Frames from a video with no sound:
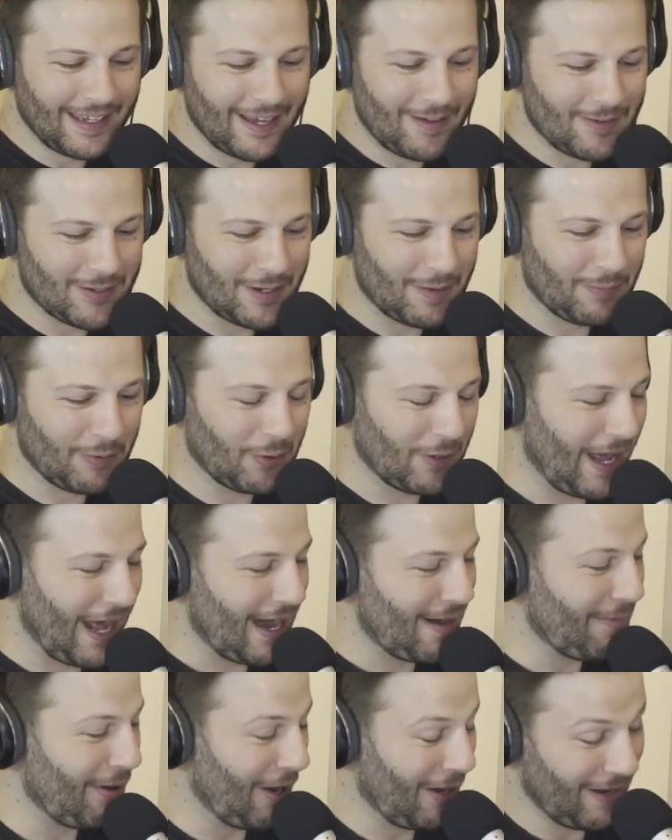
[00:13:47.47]
He was on board
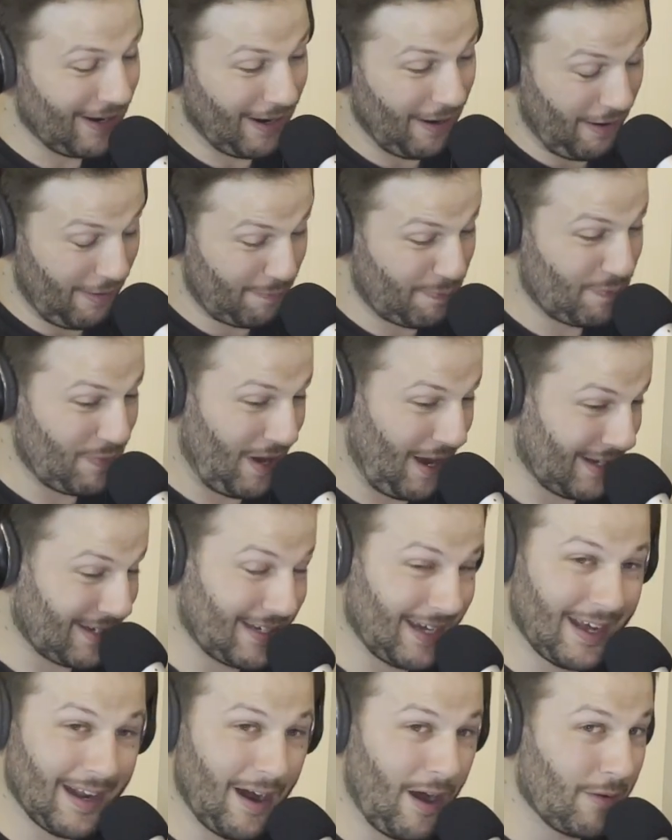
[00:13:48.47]
Animo and I
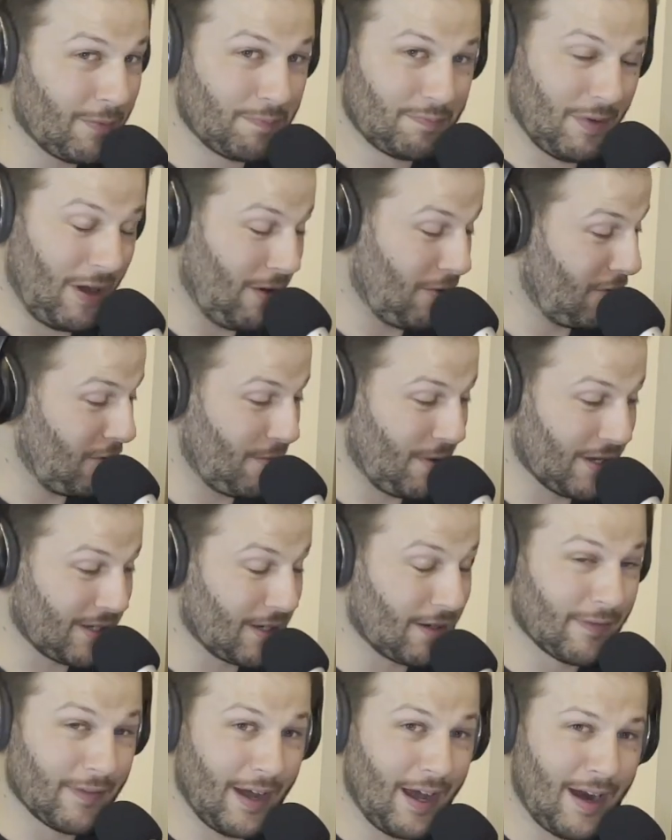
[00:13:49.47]
said, I'll call
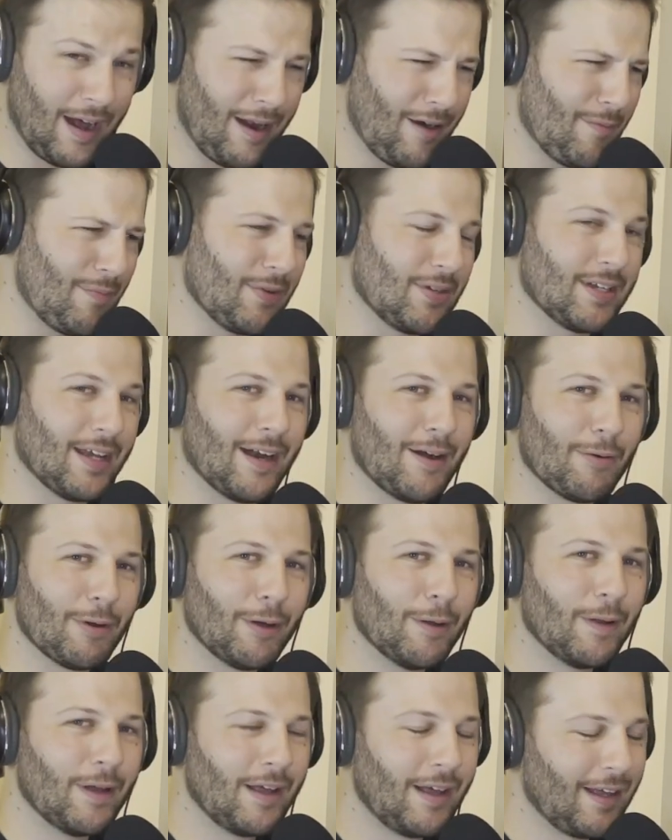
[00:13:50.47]
myself out, 100% I
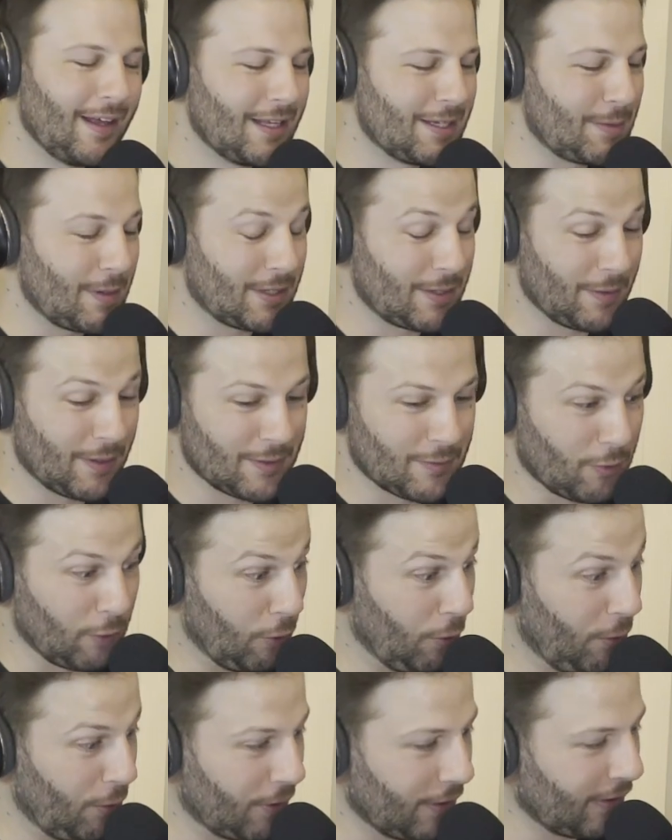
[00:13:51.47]
will. Especially when it's
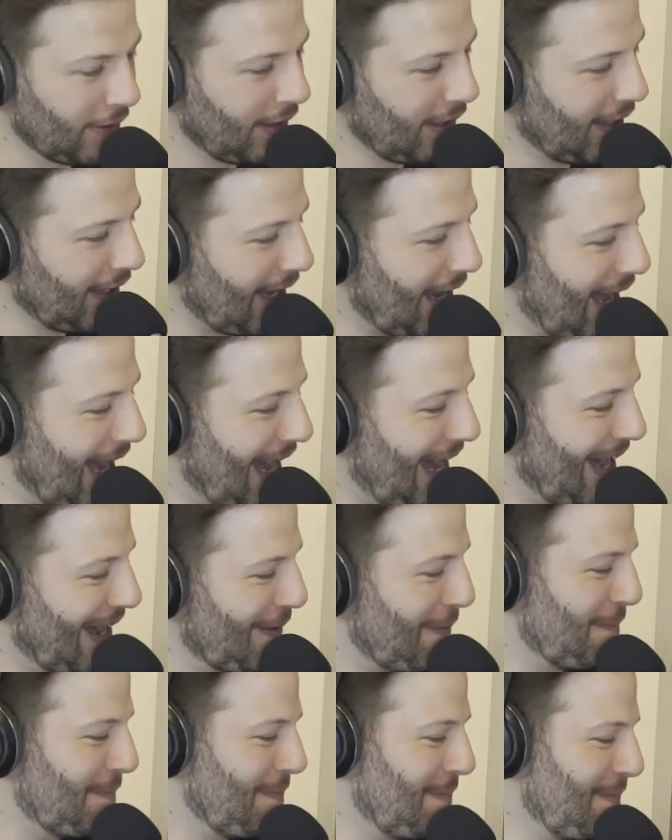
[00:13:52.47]
recorded.
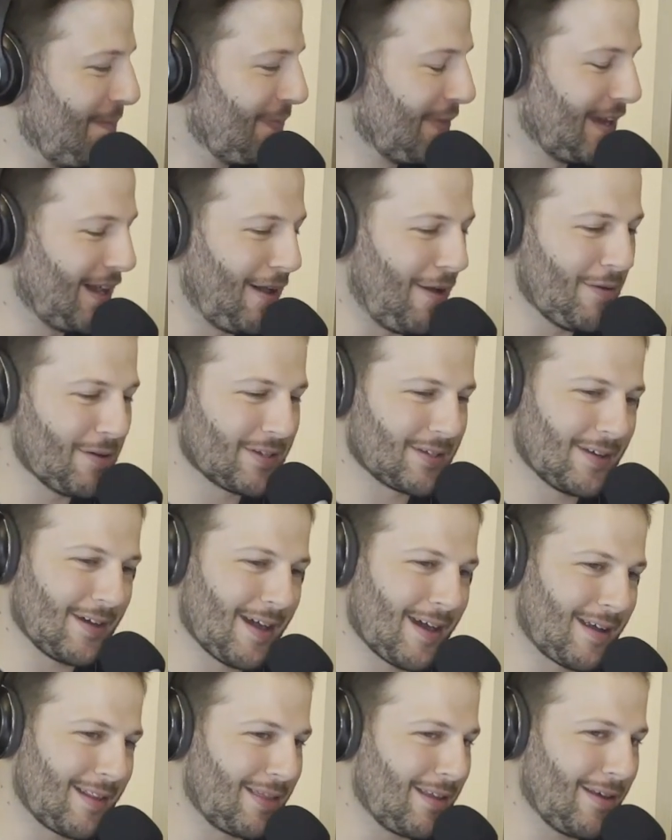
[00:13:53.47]
I was
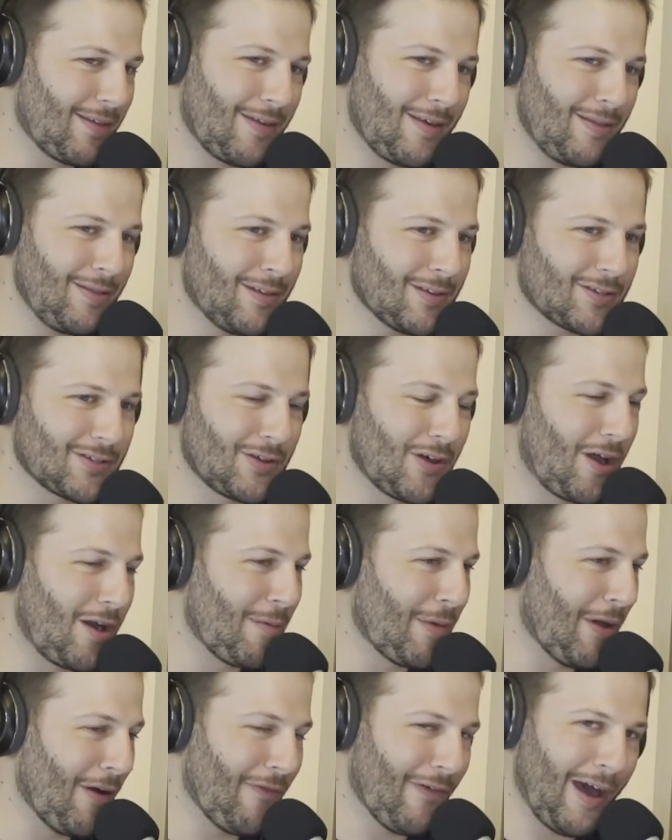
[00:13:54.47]
like, the thing that's
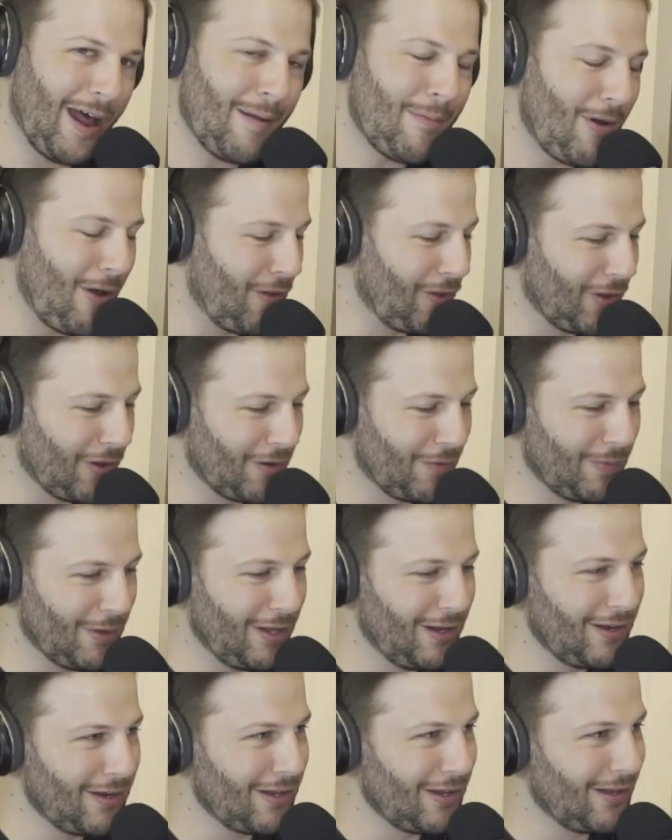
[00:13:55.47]
turning me off Animo a little
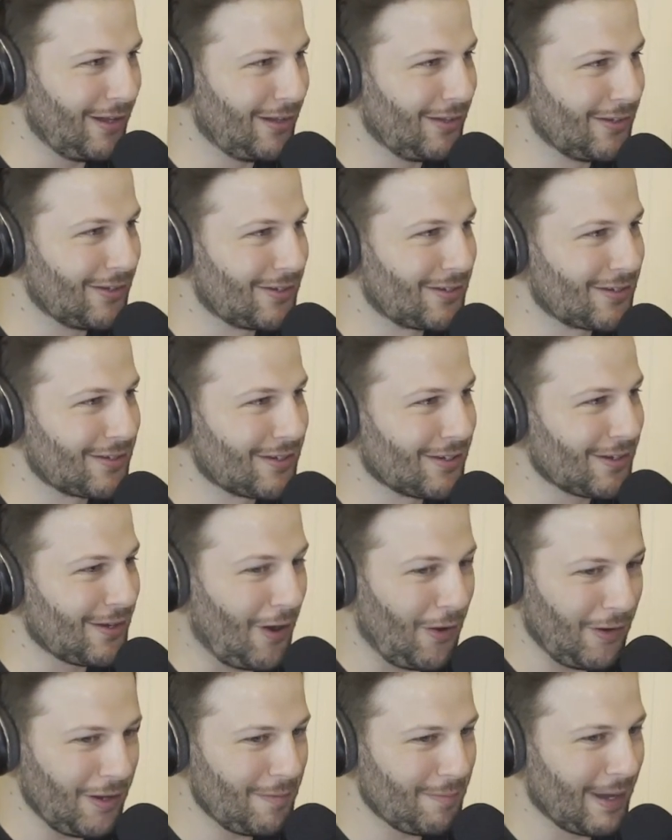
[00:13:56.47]
bit is
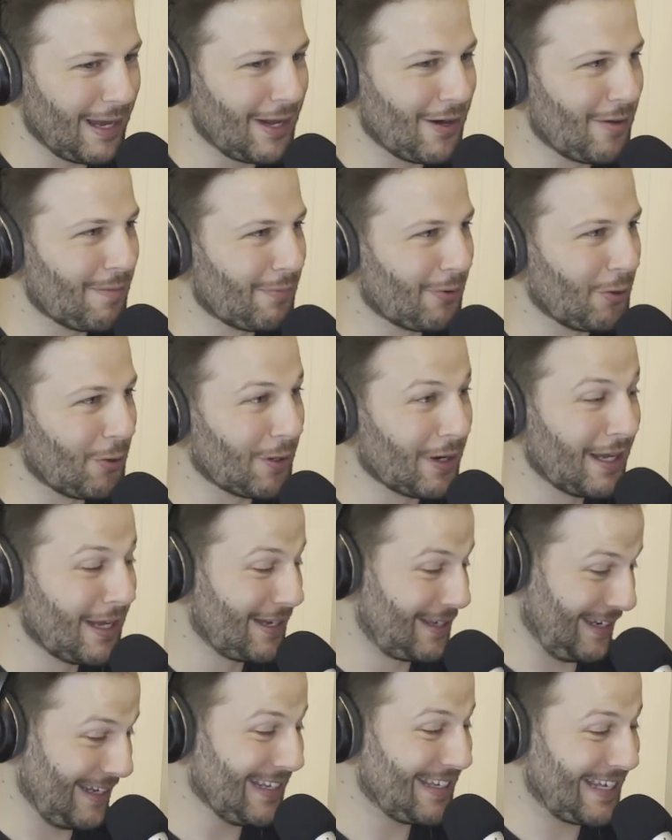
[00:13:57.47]
Ollie being on board.
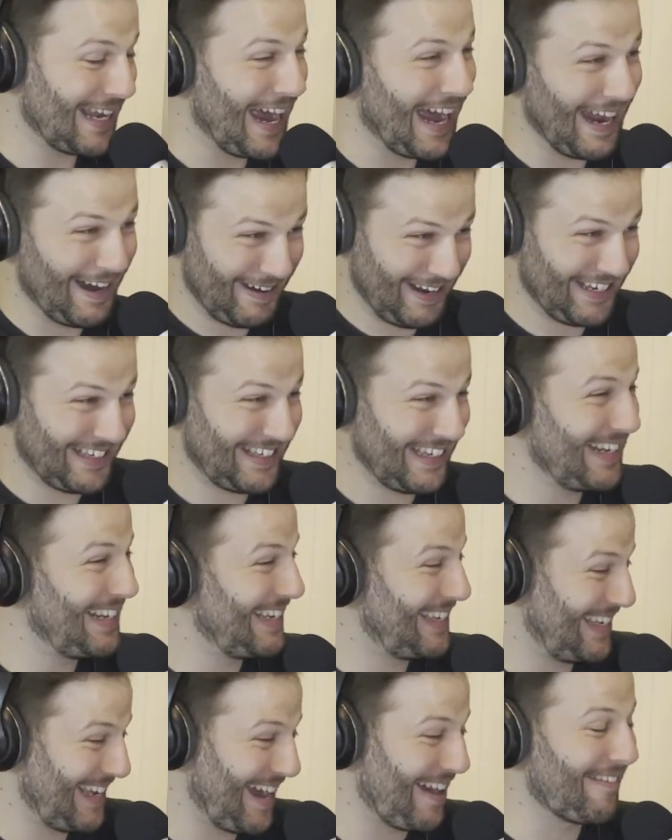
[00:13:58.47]
Since
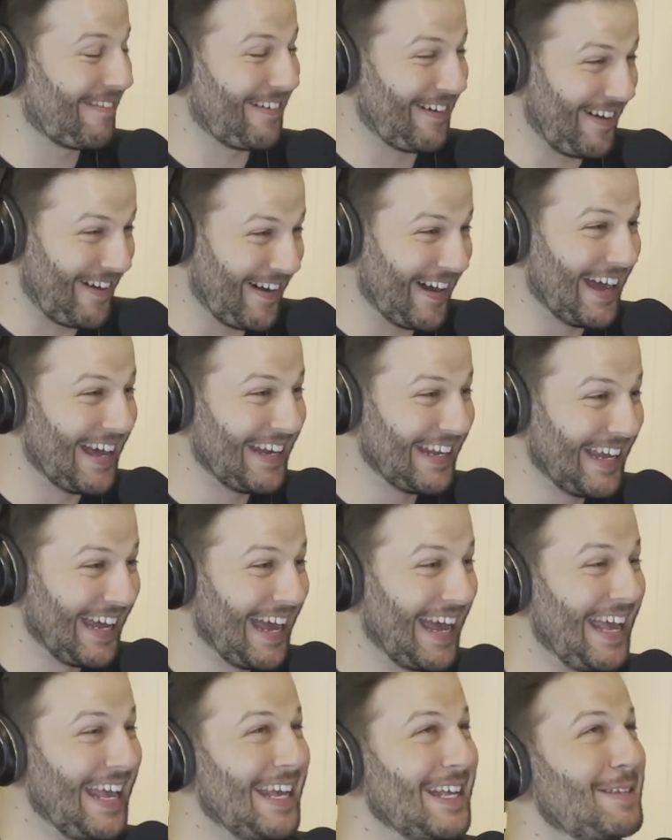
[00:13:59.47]
that ride,
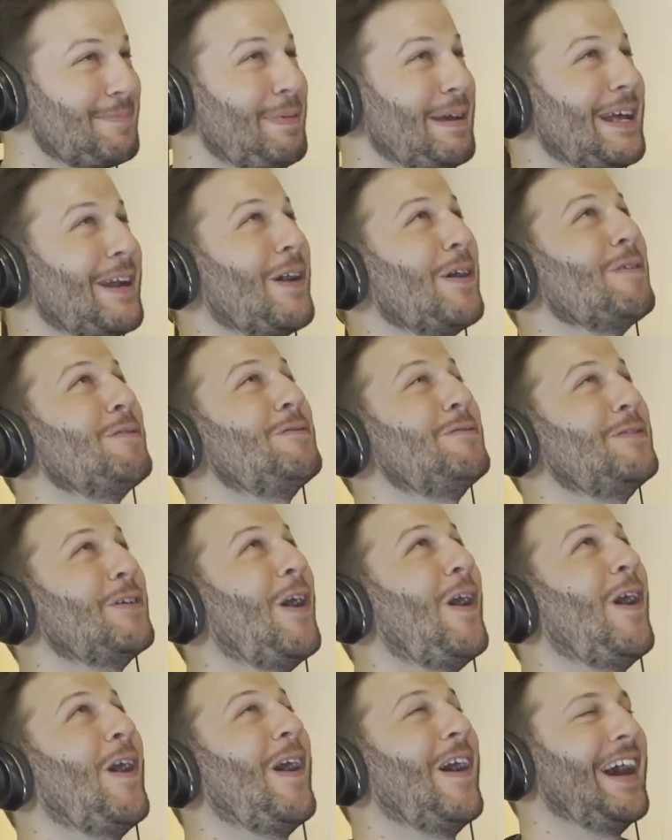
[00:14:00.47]
he has been on
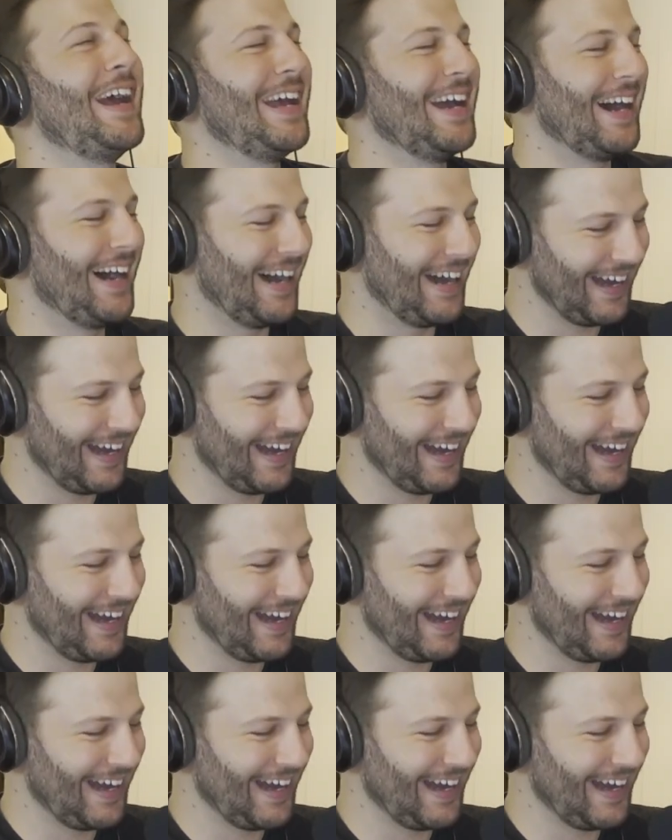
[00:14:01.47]
fire.